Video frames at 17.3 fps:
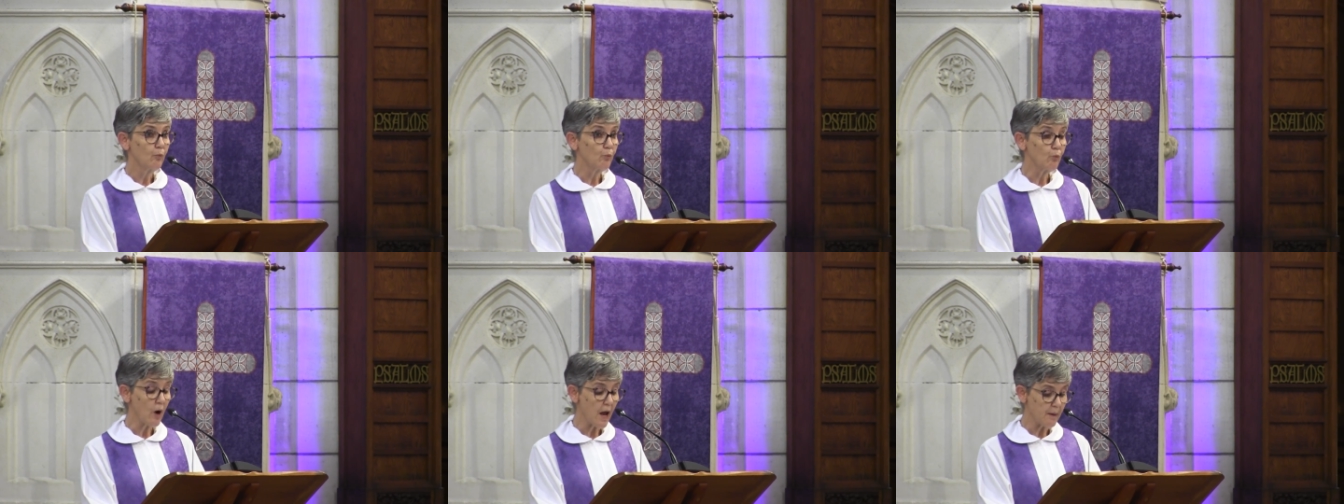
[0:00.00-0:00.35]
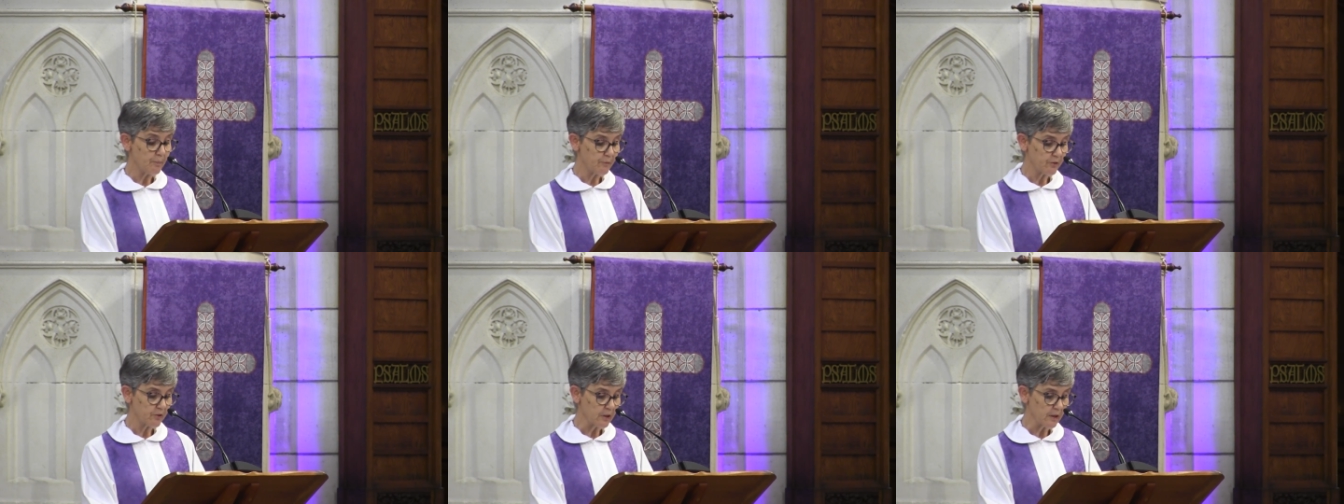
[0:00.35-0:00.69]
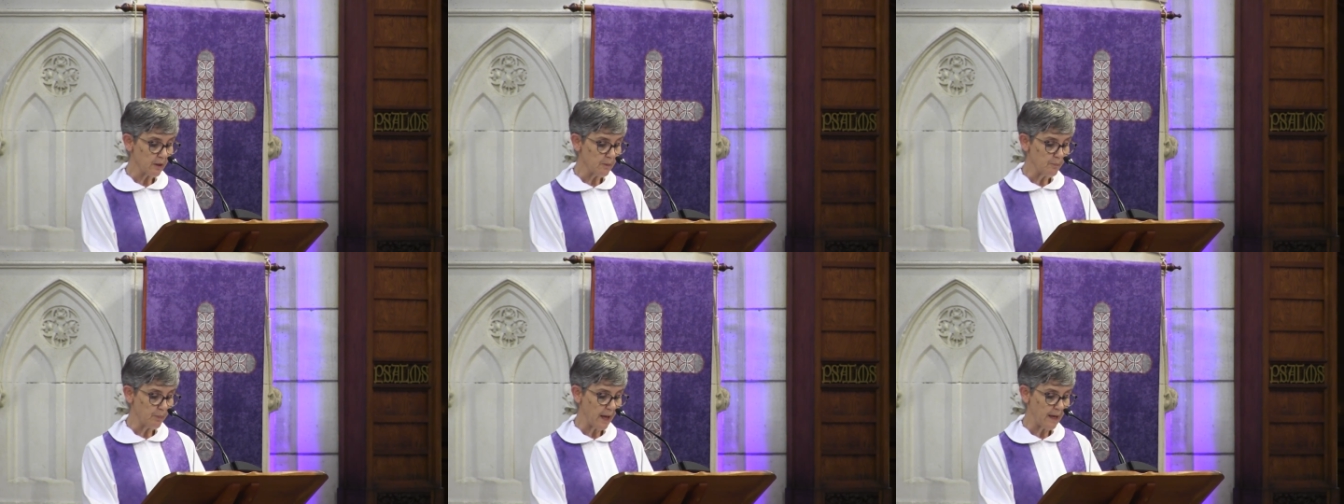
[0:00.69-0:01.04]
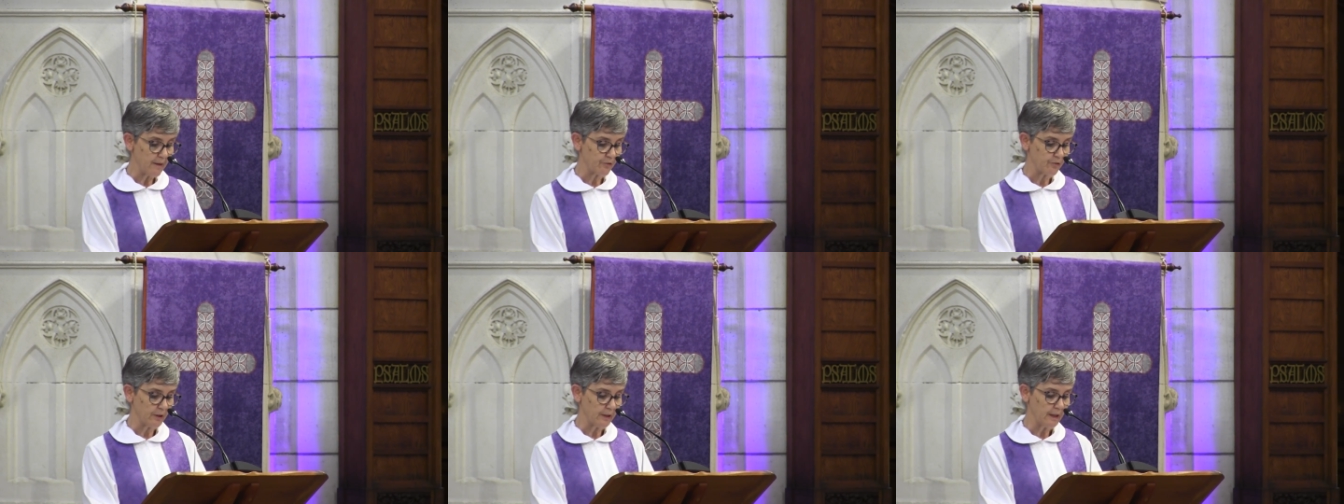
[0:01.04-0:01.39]
wrapped in
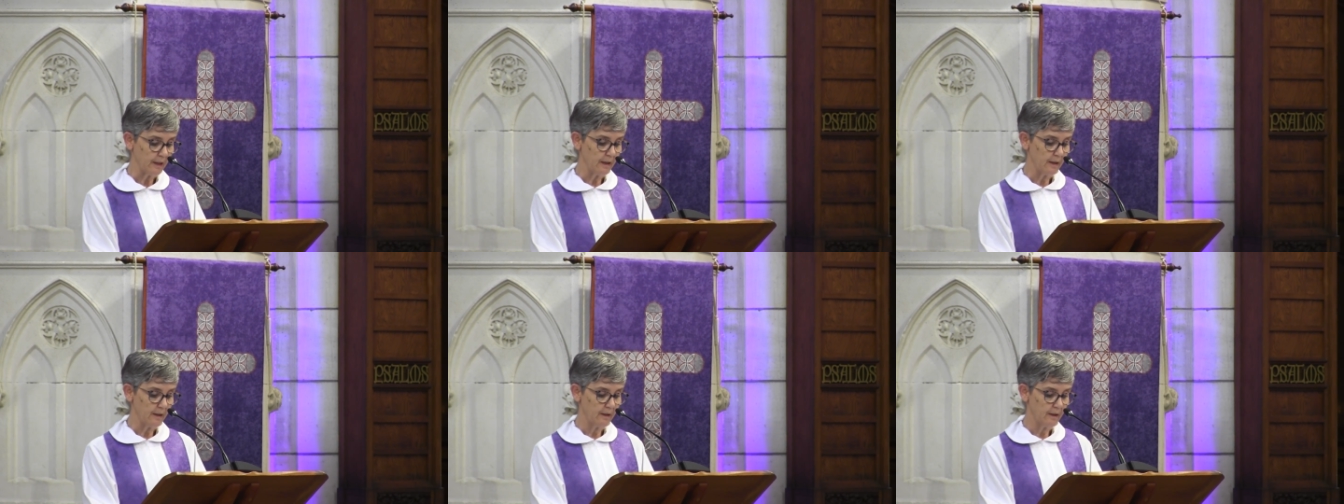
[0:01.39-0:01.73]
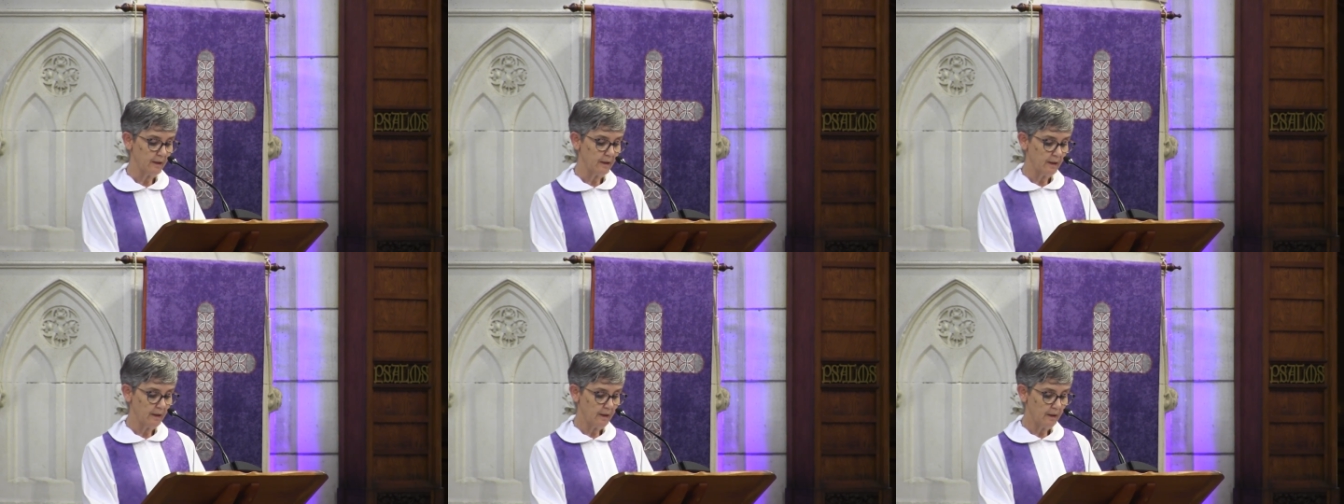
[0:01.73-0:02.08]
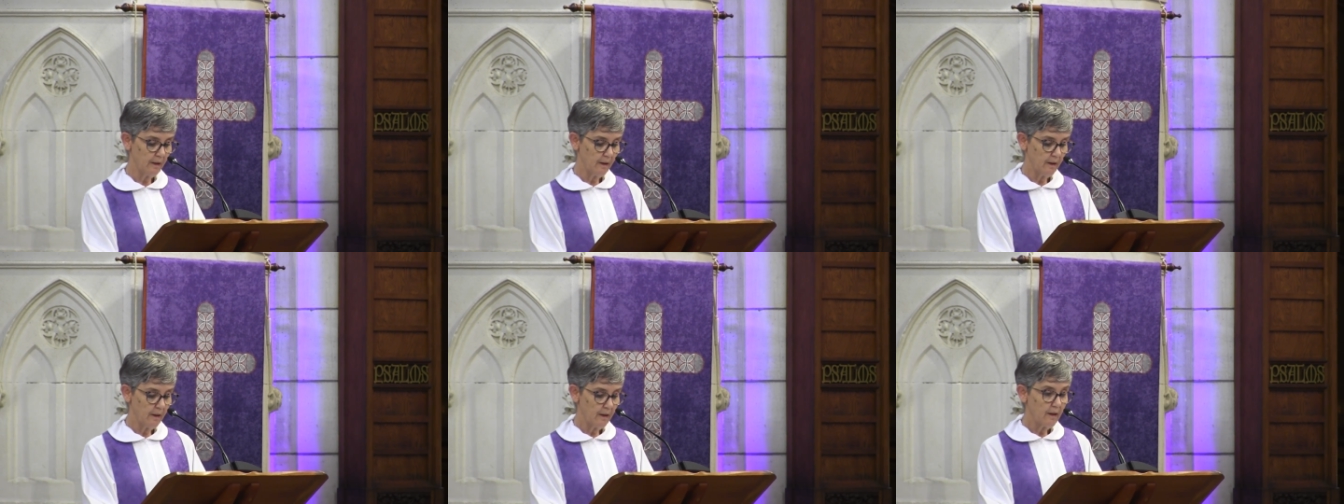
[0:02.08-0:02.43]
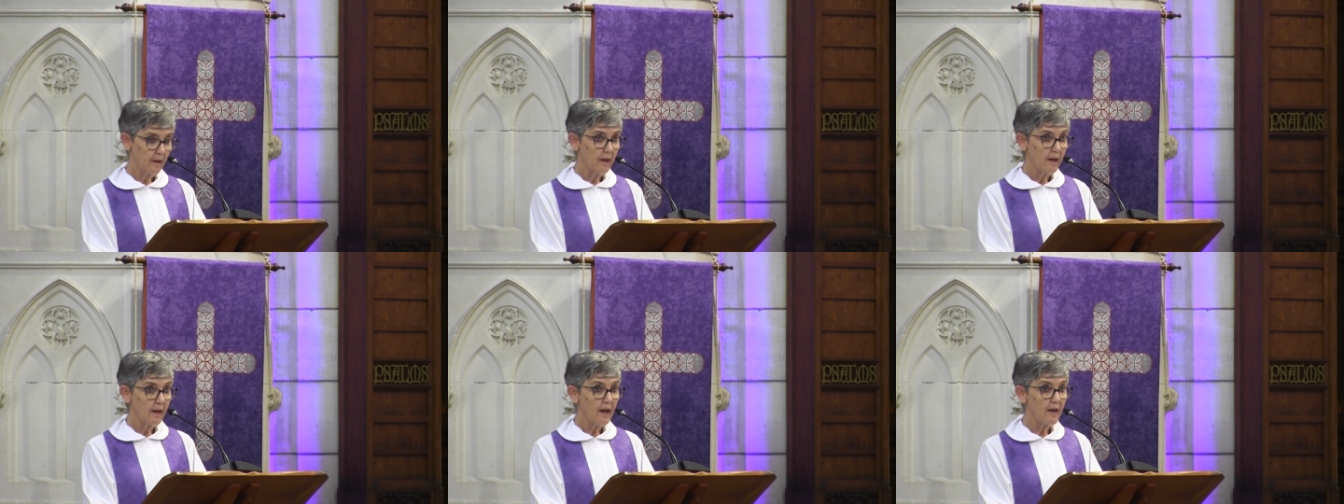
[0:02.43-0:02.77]
compassion,
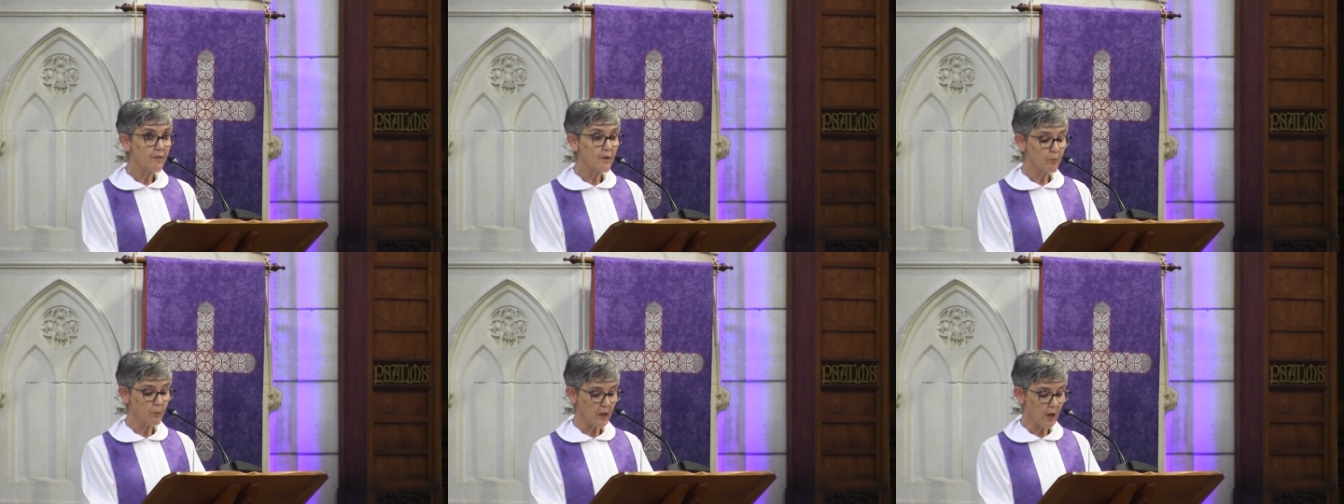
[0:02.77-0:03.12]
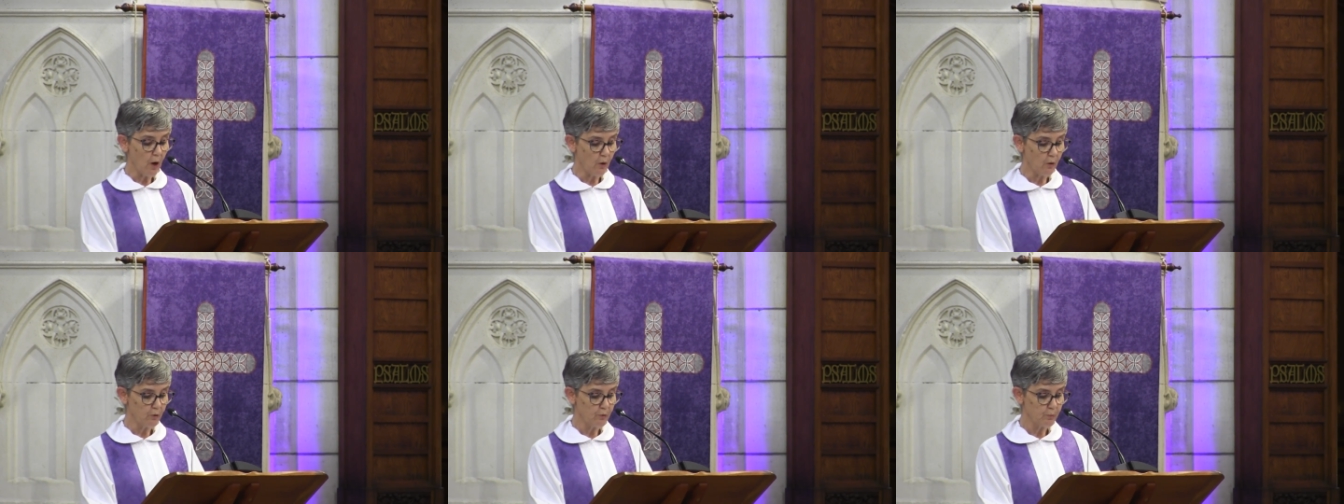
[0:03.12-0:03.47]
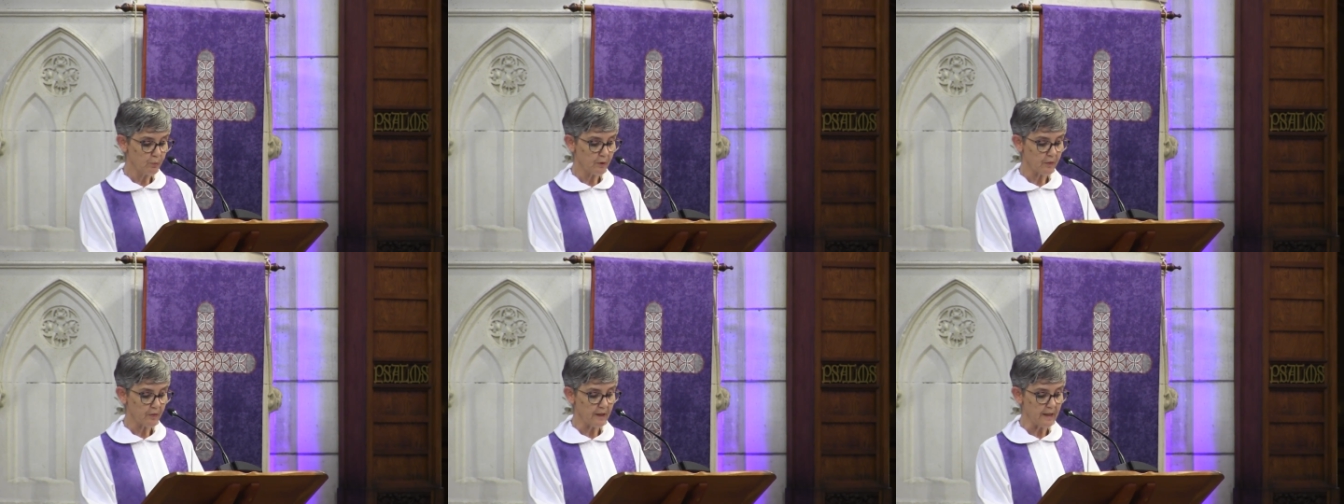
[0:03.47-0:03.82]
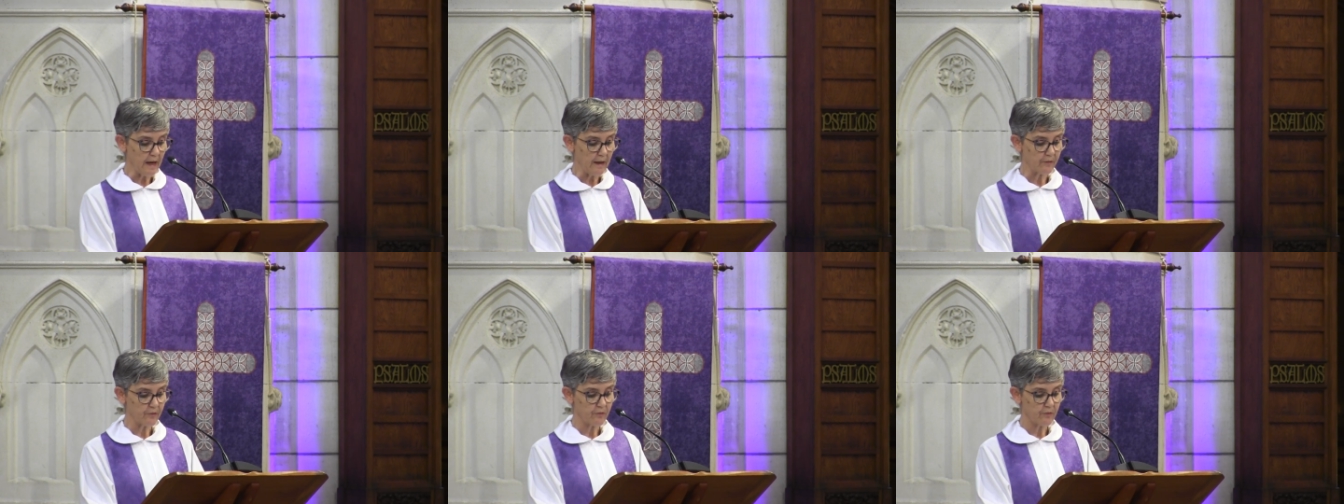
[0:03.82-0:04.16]
and that we hold within
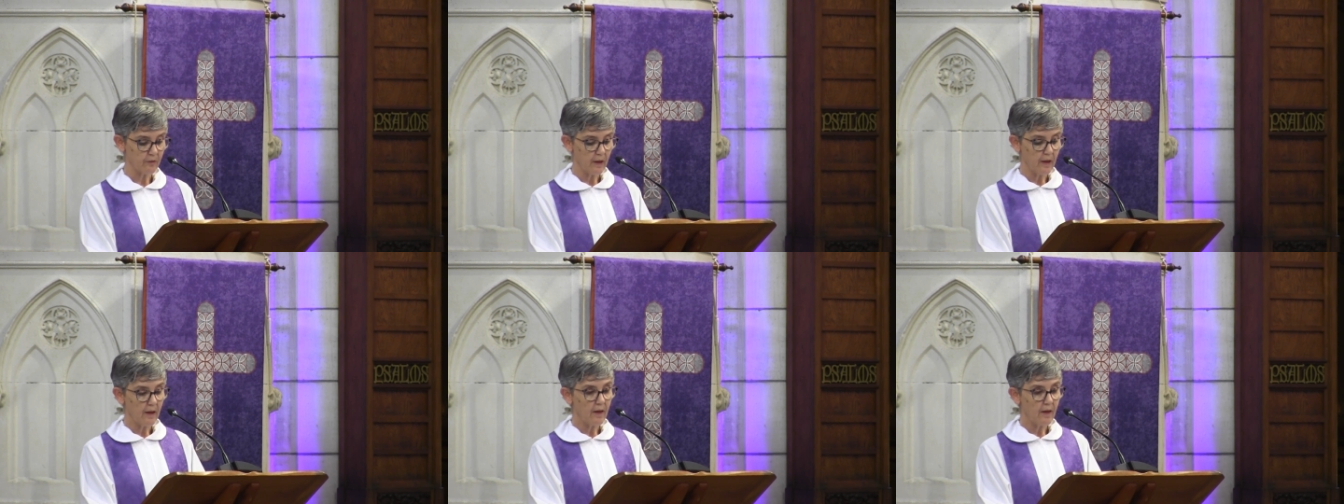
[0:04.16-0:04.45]
us